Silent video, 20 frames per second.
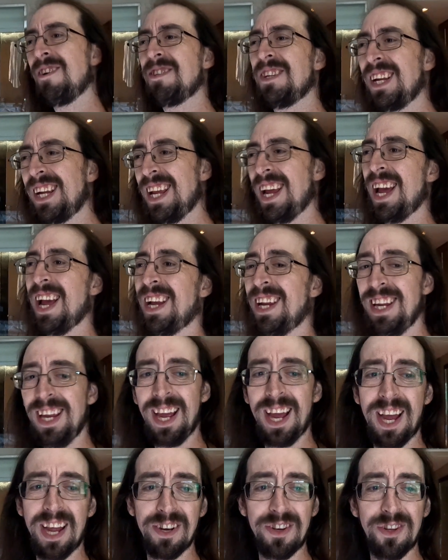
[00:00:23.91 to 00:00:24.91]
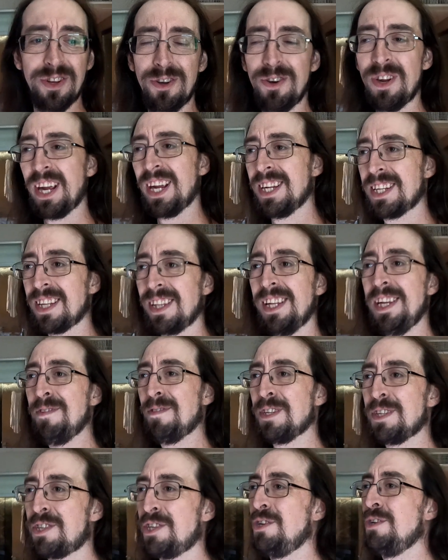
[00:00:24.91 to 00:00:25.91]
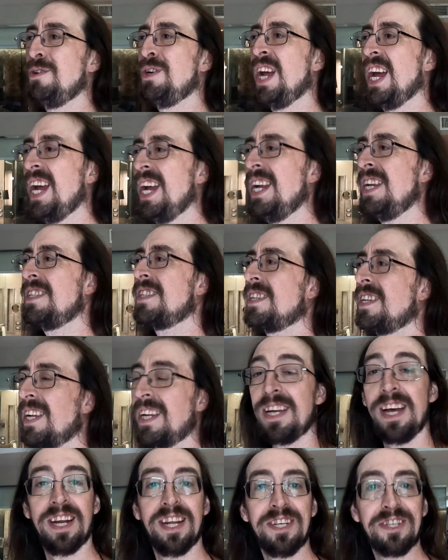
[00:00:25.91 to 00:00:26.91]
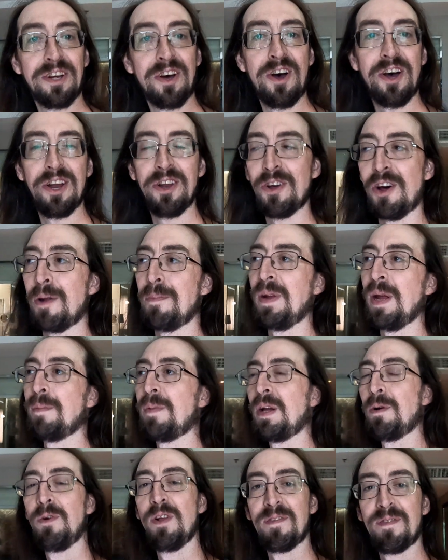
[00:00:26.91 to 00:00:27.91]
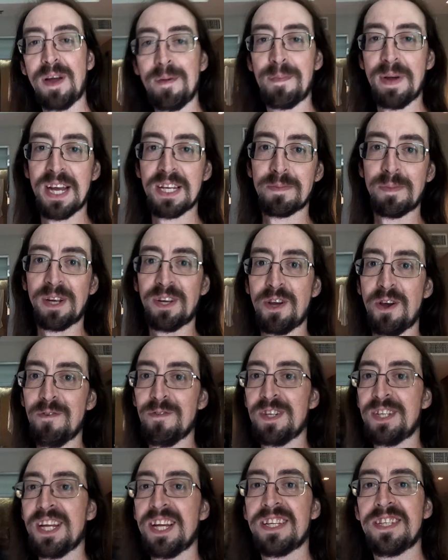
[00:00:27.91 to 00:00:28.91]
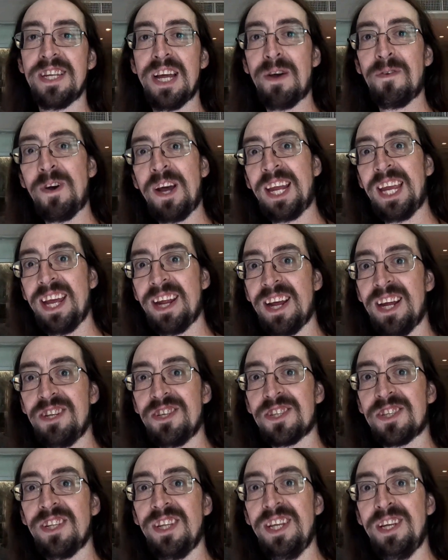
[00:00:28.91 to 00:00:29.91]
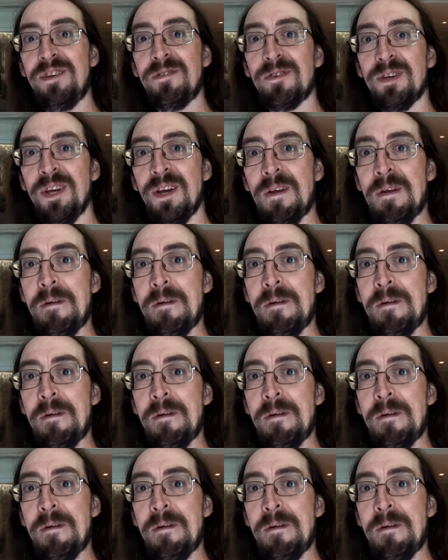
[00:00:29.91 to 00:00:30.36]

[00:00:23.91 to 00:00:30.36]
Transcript: And I was like, heck yeah, dude, I get to leave in 2 days. And it kind of dawned on me. I'm like, well, if I pass my COVID test now, why can't I just leave?